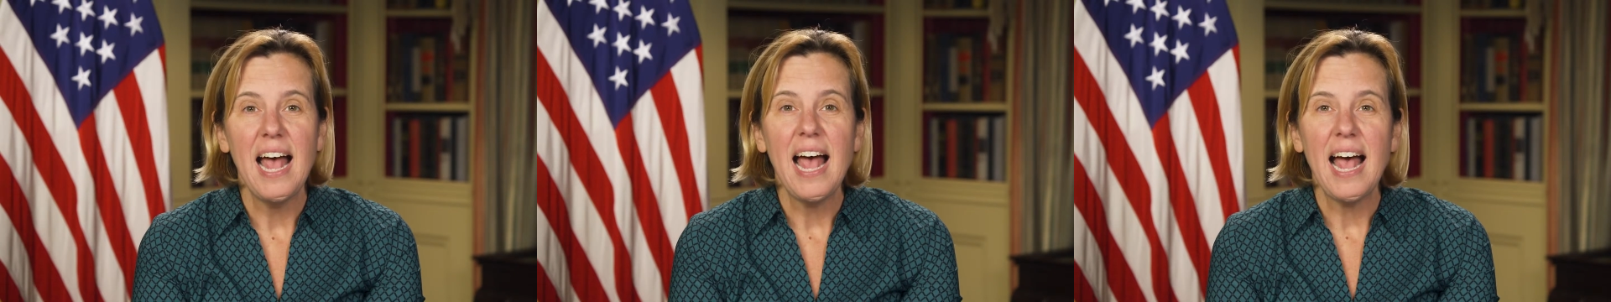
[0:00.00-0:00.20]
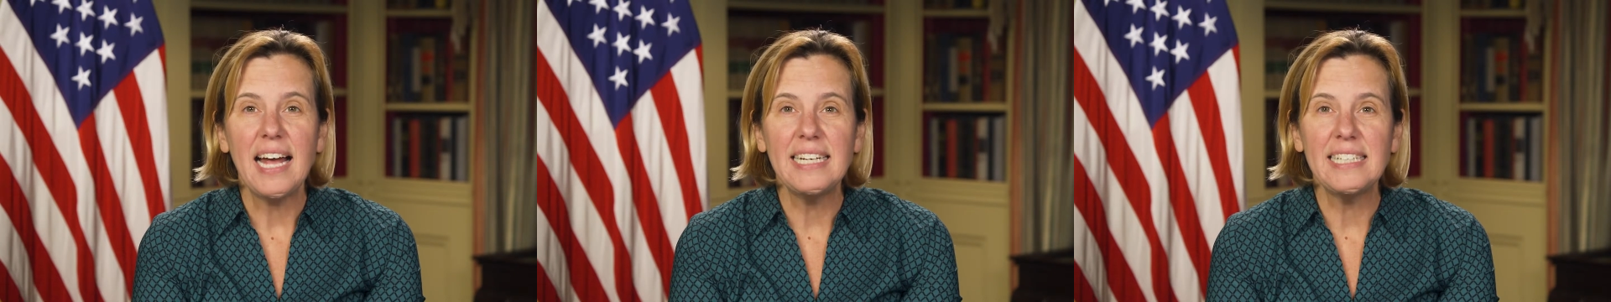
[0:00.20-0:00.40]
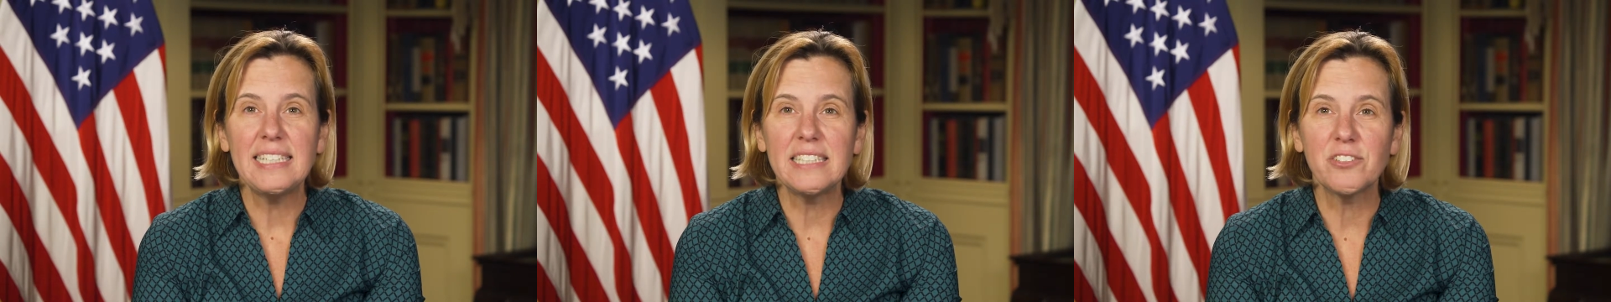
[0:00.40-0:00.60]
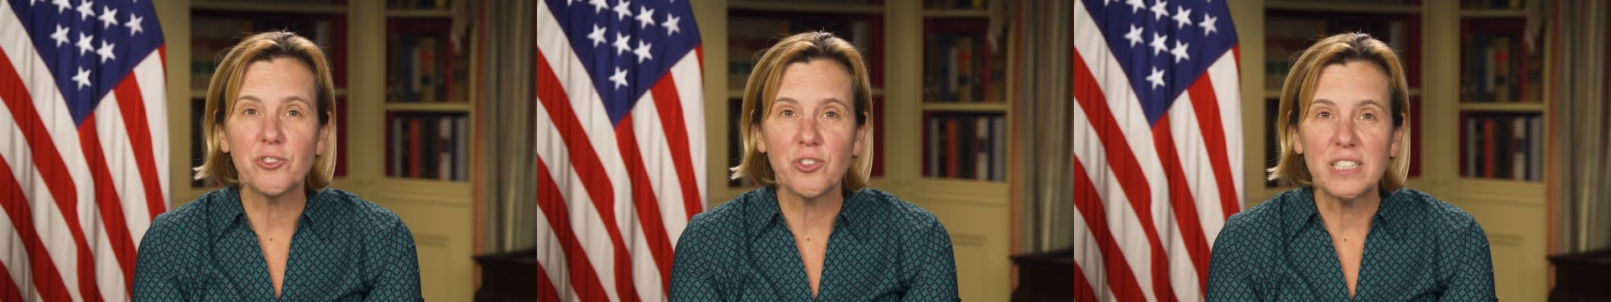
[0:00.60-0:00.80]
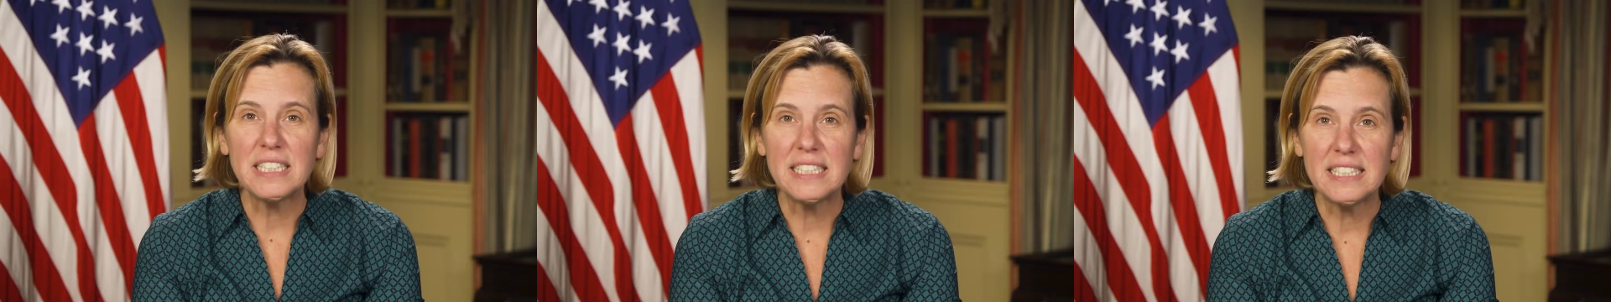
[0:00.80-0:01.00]
and it is
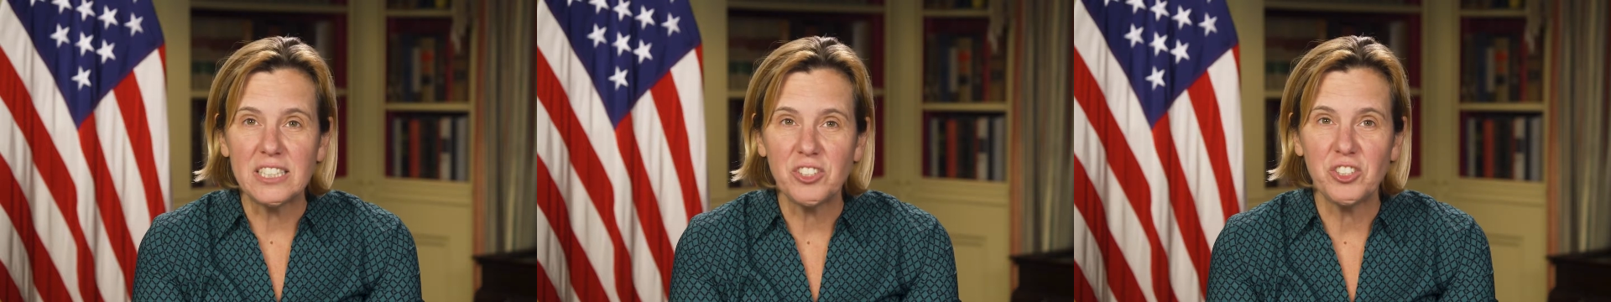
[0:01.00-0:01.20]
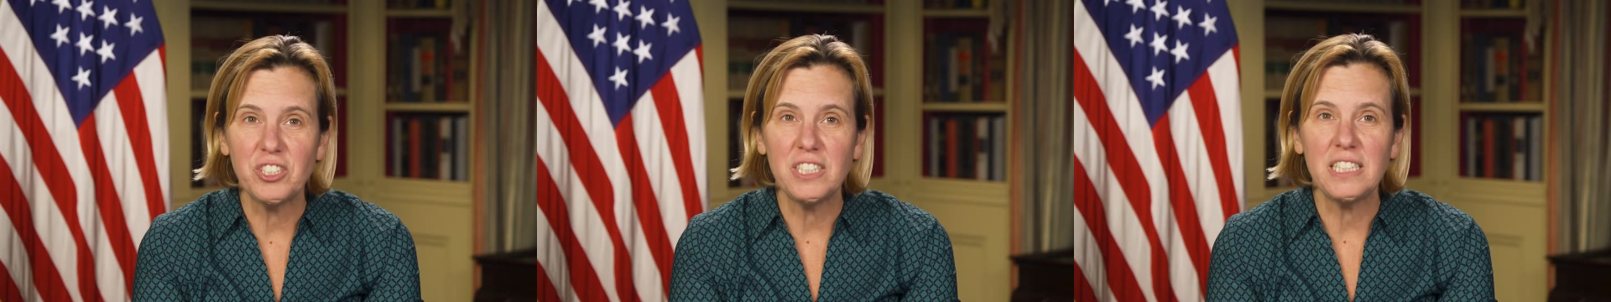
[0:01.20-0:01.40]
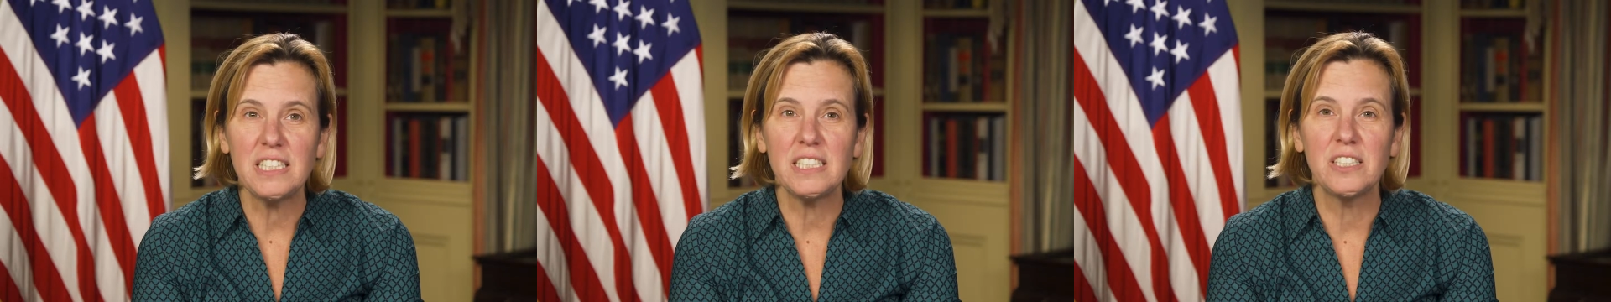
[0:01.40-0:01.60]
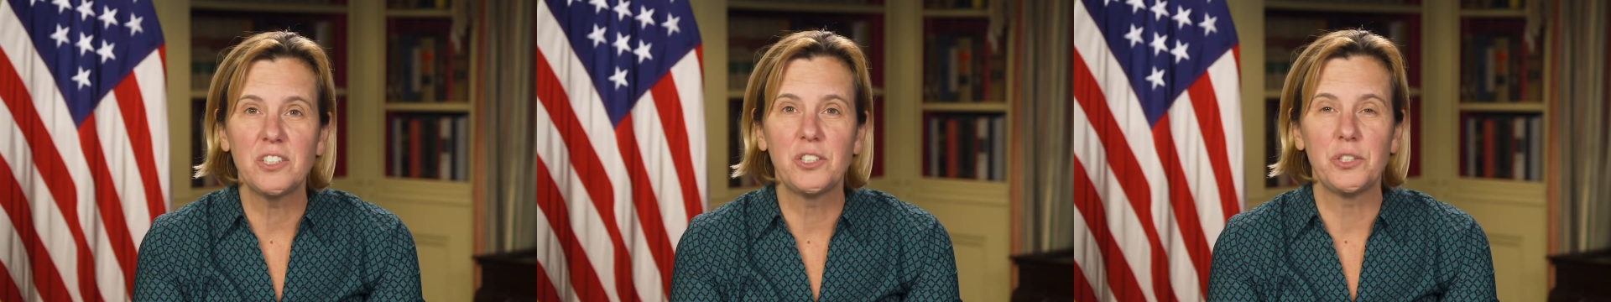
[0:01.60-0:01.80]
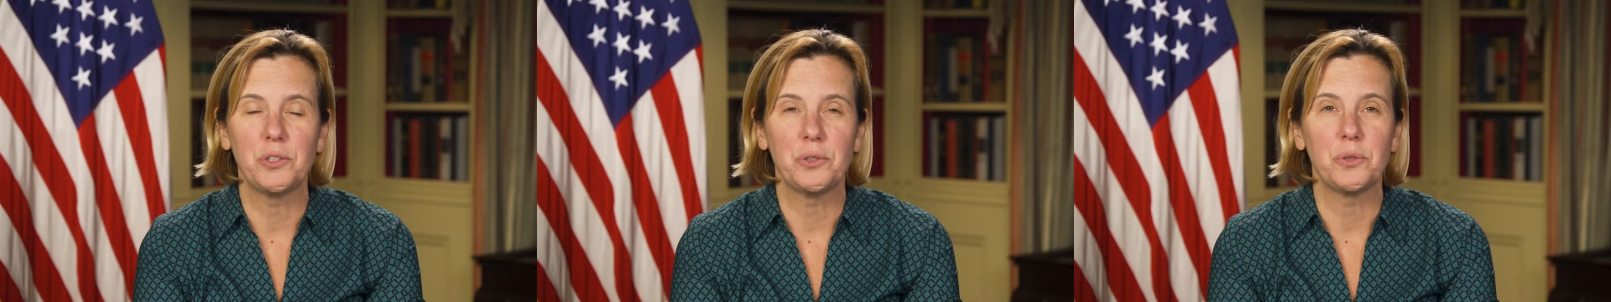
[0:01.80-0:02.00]
transitioning
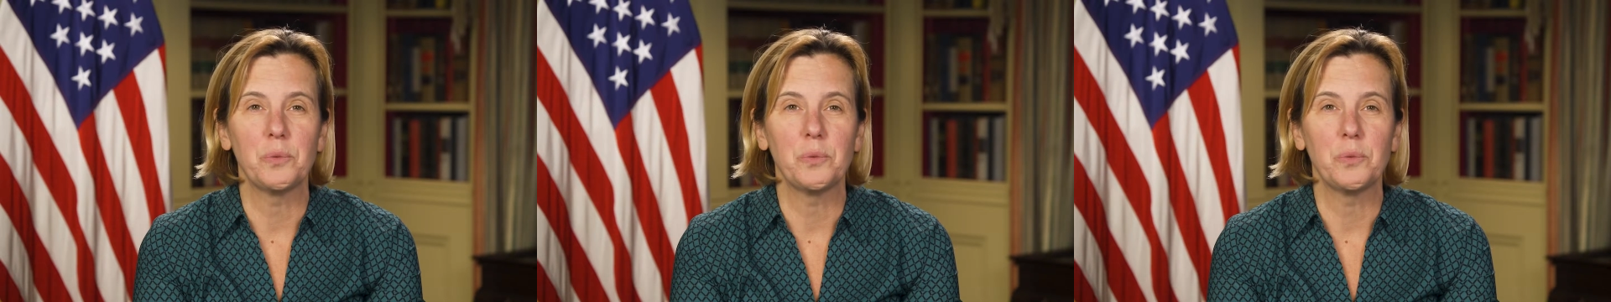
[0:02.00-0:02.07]
into